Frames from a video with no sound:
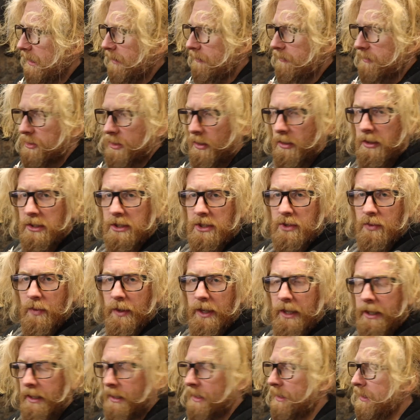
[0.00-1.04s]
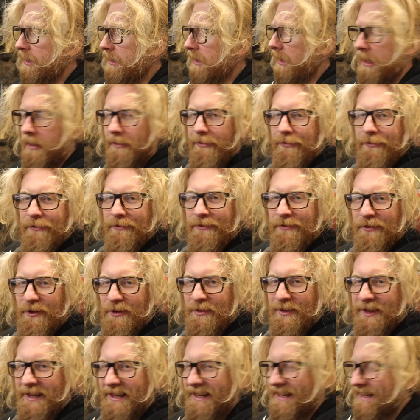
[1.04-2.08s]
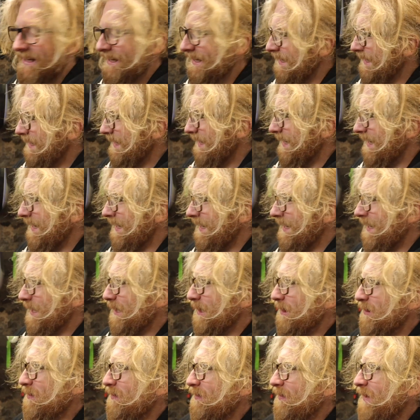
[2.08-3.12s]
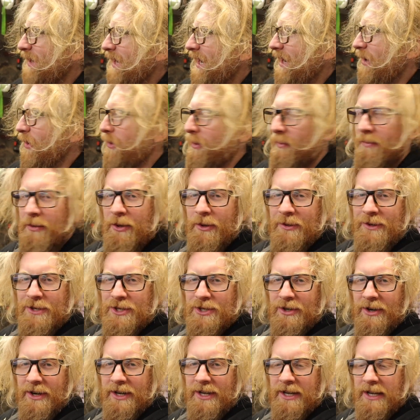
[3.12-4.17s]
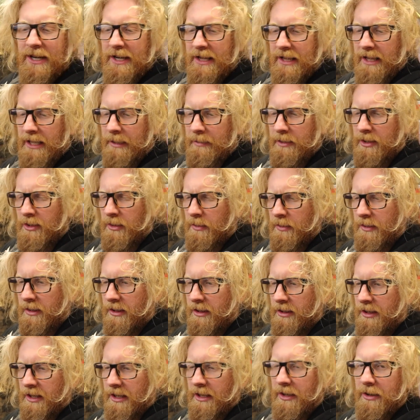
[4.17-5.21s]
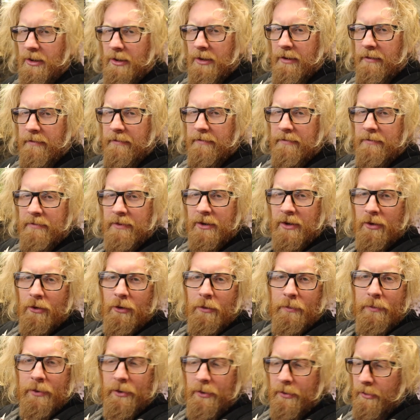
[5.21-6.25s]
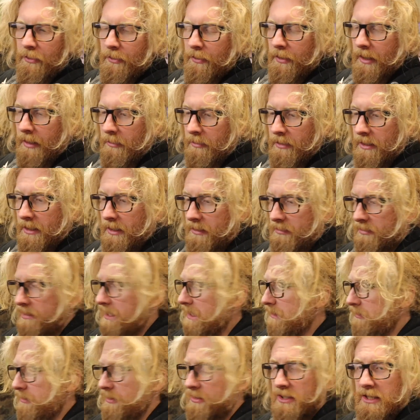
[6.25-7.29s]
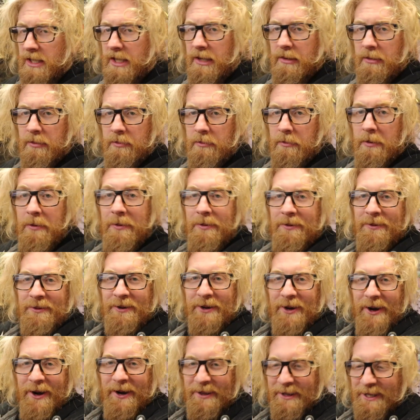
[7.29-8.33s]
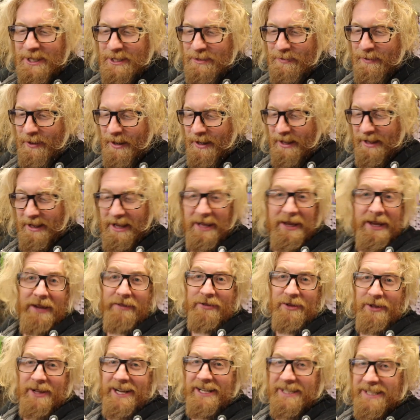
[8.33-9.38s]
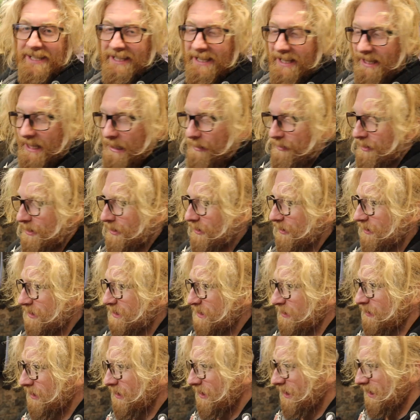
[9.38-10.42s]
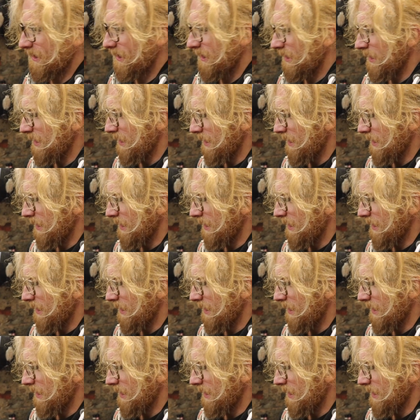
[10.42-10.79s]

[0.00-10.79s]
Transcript: short and sweet for me. I hope you enjoyed it. Let me know what you think of the GoPro. I'm going to keep using it regardless, but if you liked it, then let me know, see what you think.